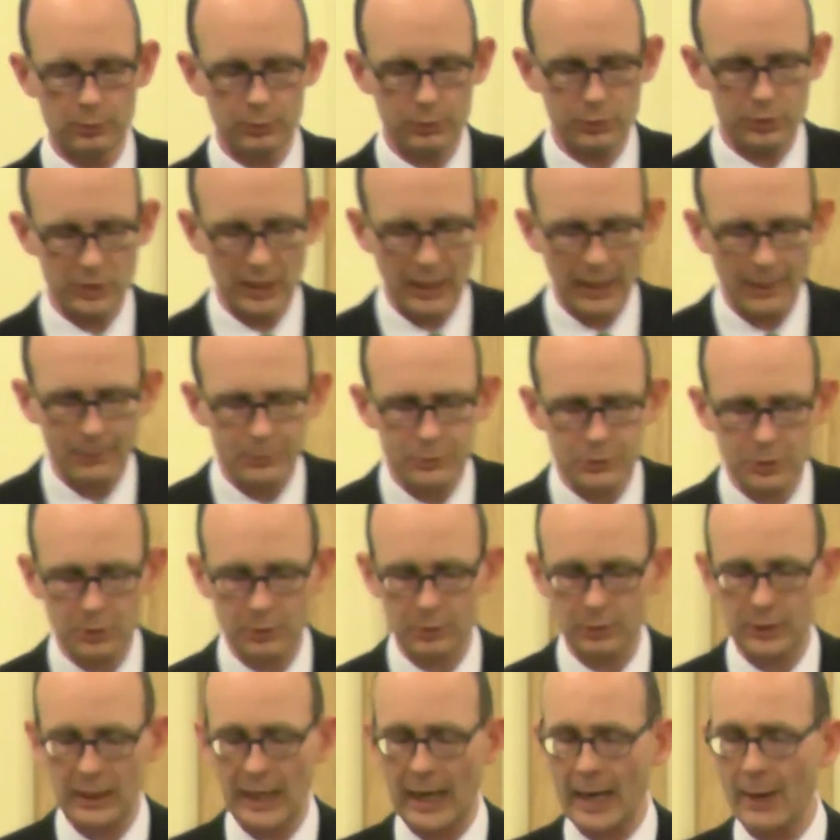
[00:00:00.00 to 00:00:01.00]

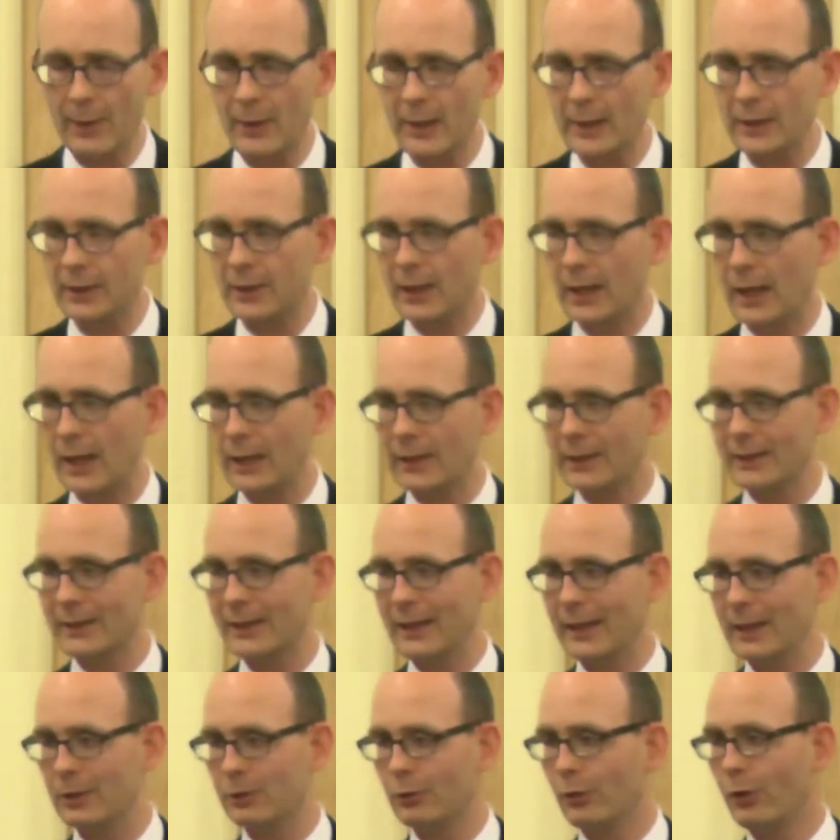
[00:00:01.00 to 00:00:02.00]
Samson carried that
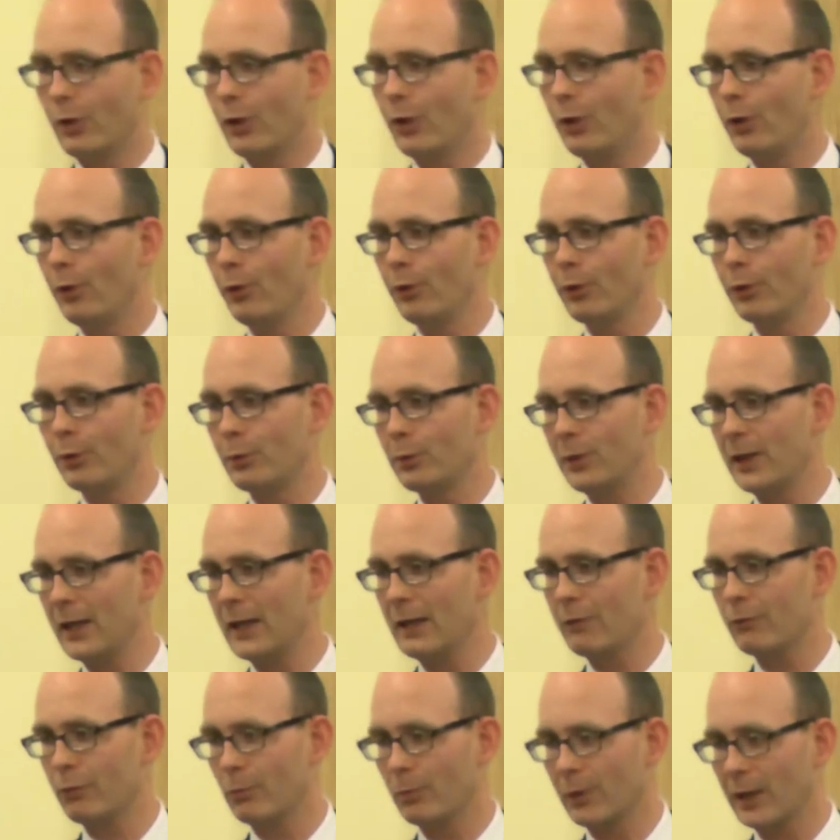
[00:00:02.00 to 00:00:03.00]
gate all the
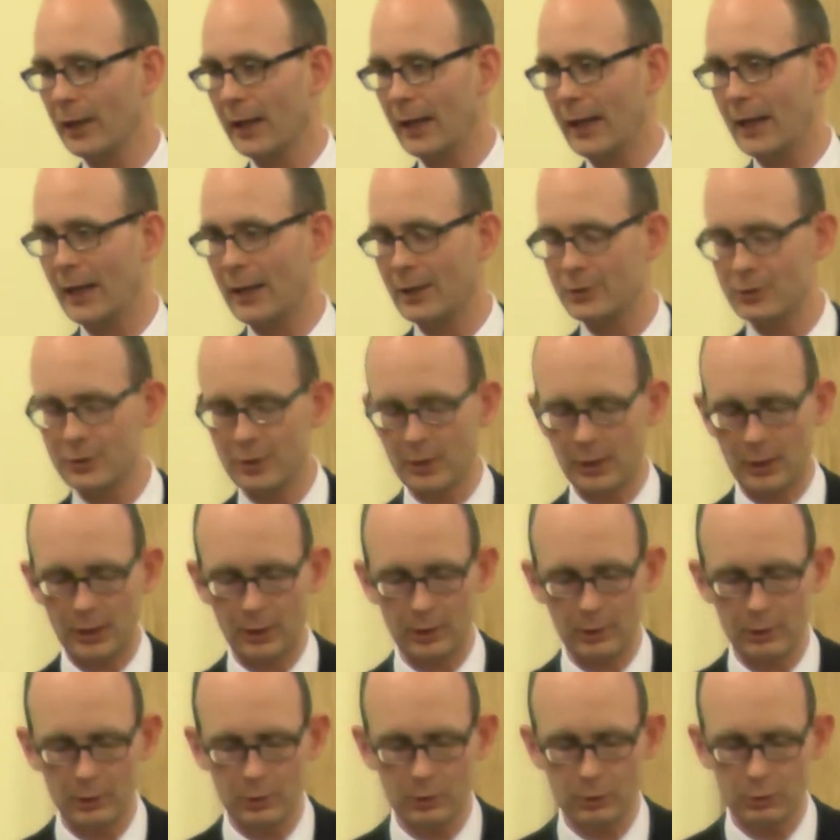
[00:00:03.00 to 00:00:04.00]
way from
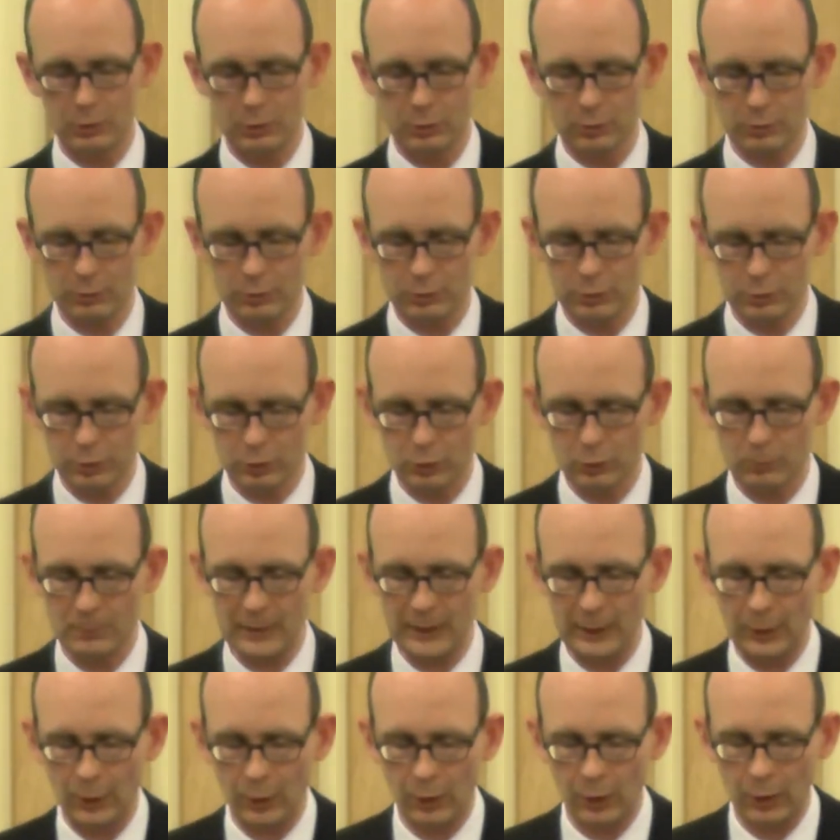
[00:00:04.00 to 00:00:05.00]
Gaza to
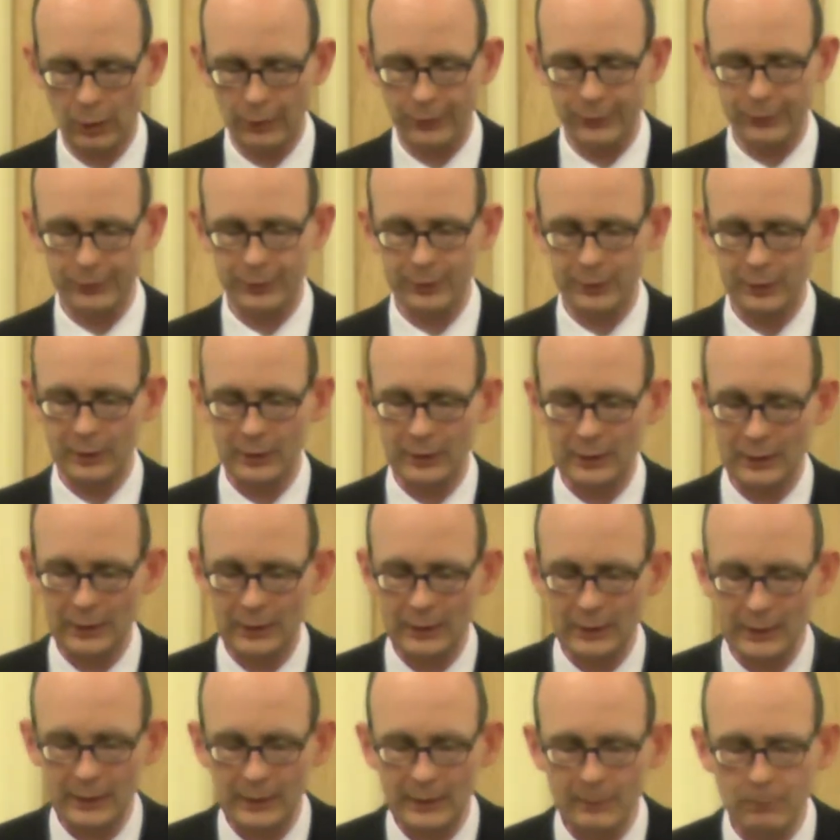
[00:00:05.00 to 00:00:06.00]
beyond
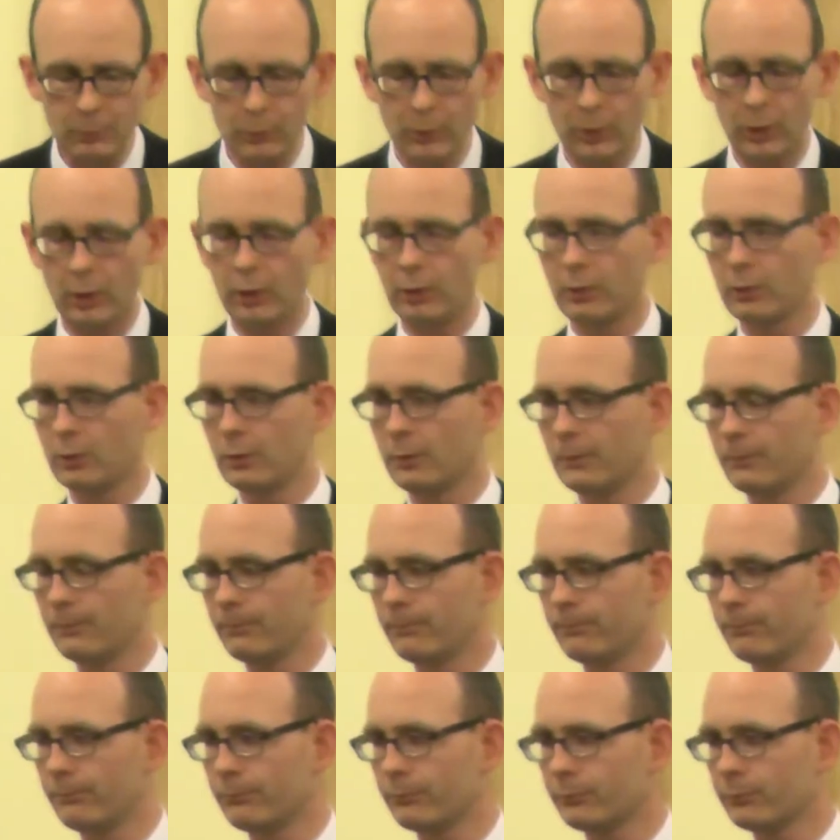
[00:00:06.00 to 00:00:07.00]
Hebron.
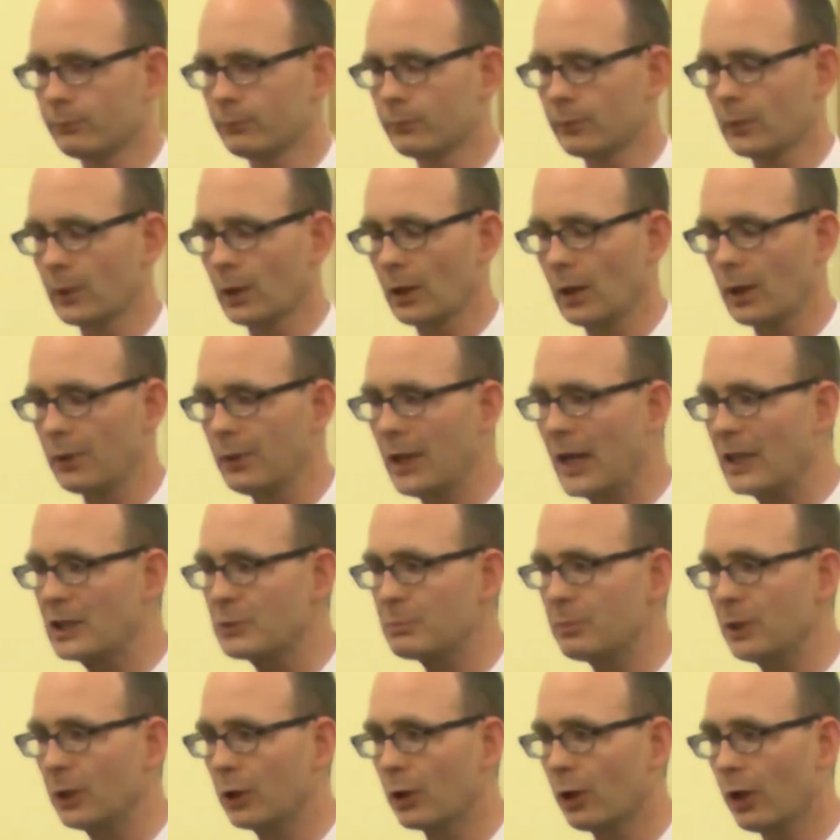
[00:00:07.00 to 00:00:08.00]
And
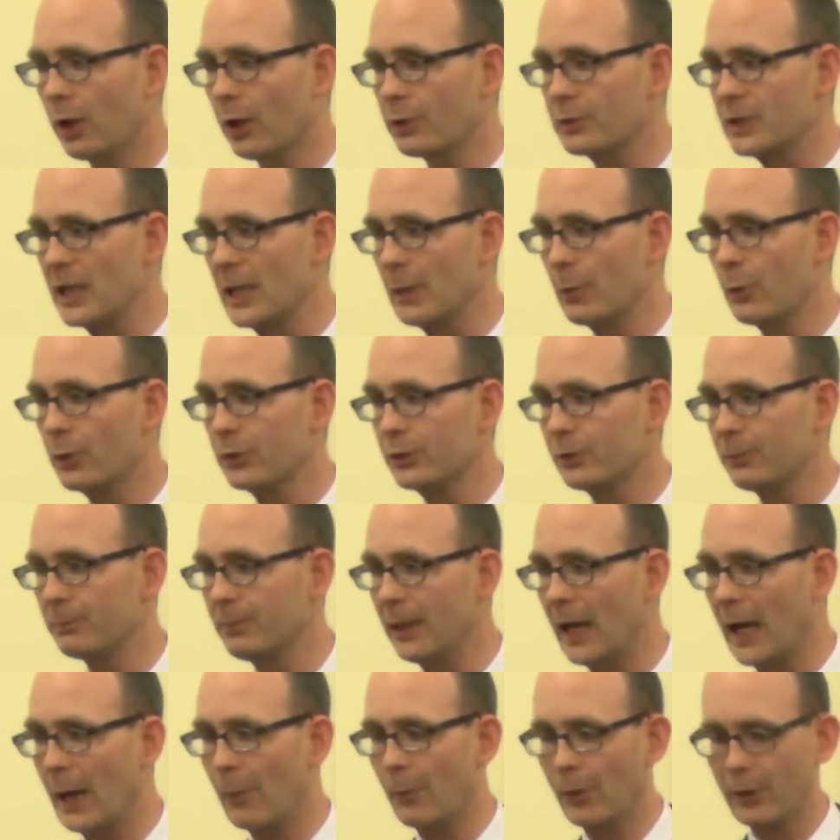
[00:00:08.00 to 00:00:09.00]
that's because he was
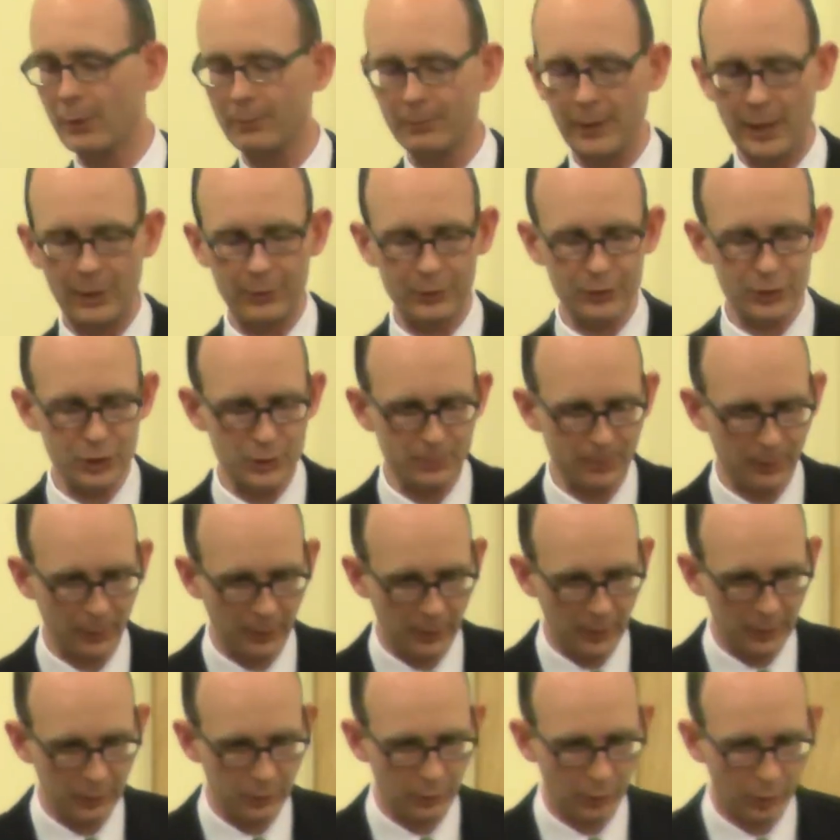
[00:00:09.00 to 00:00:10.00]
empowered by the
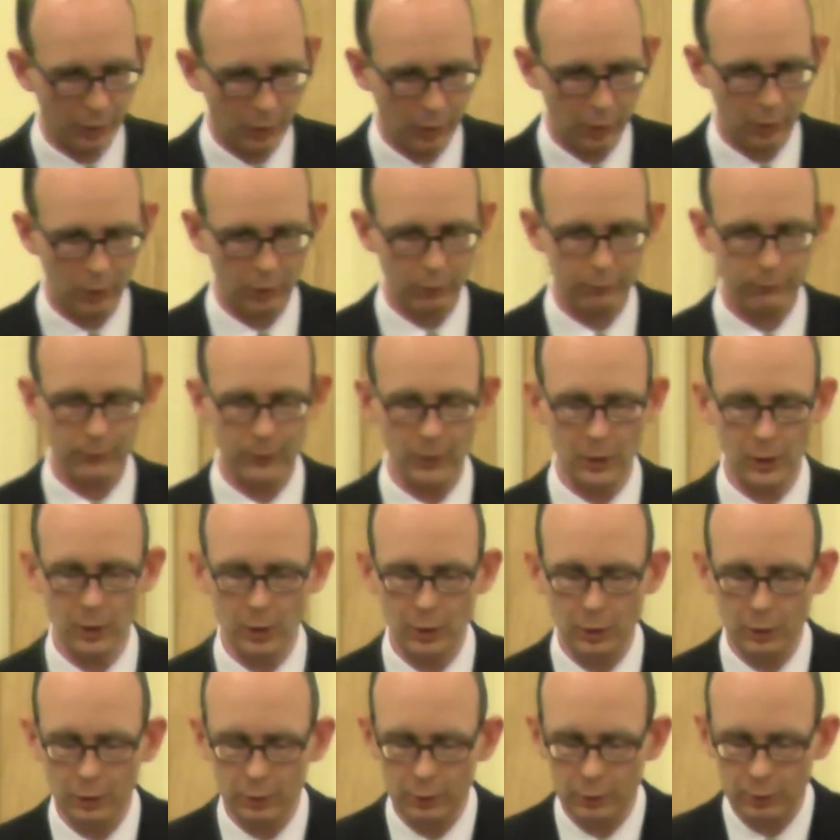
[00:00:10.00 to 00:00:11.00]
Spirit of
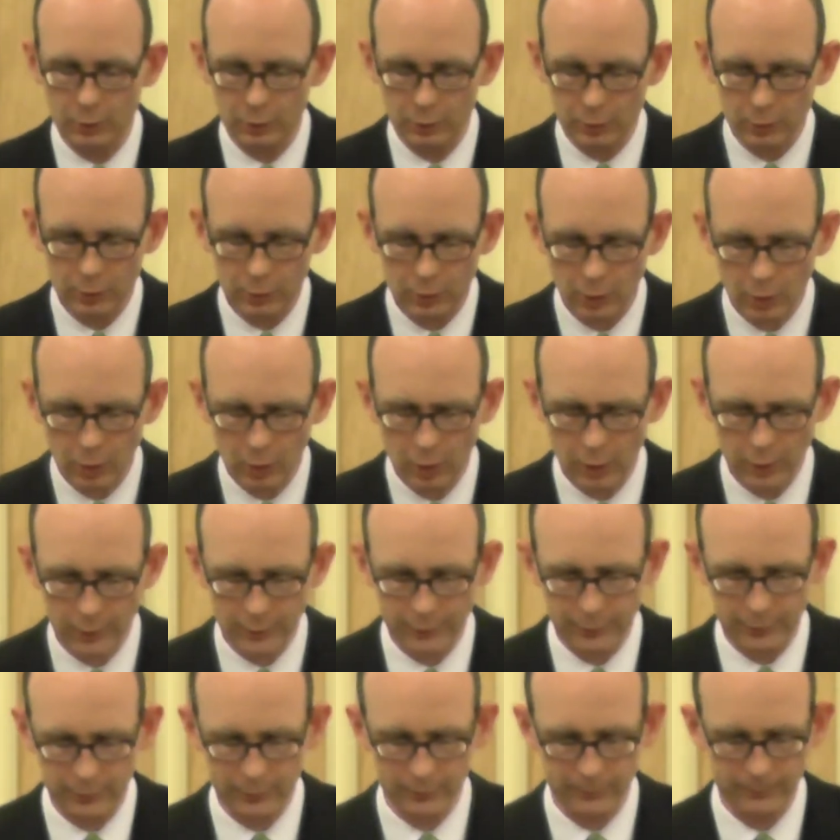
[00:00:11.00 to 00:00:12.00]

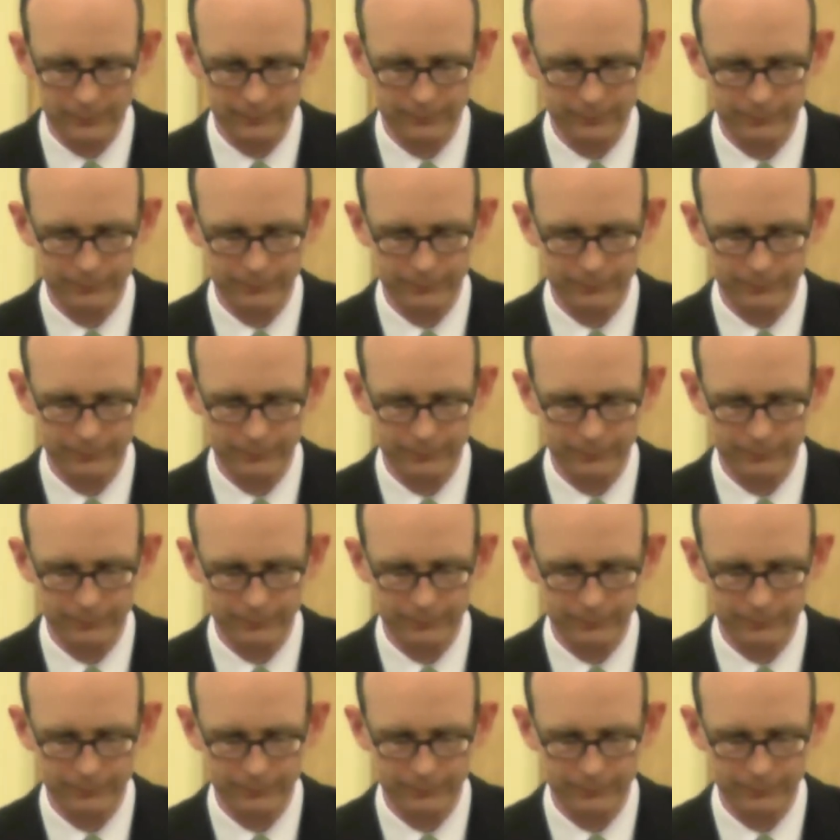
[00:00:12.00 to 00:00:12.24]
God.